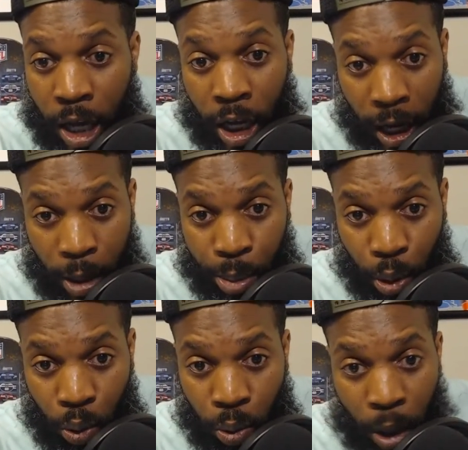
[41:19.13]

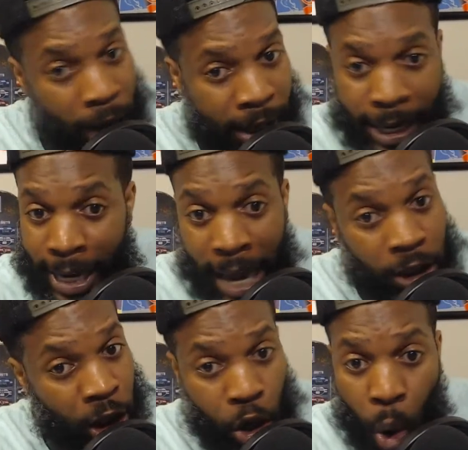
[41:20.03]
Claypool. DK's
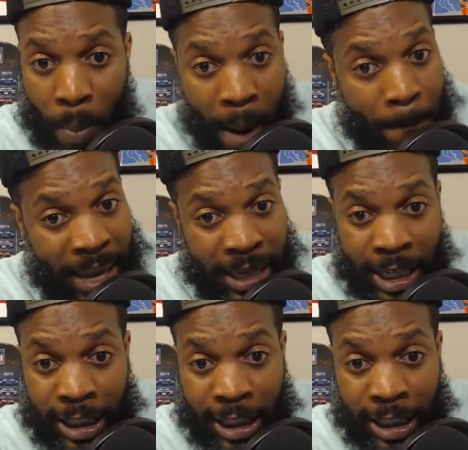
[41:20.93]
still going to be a beast.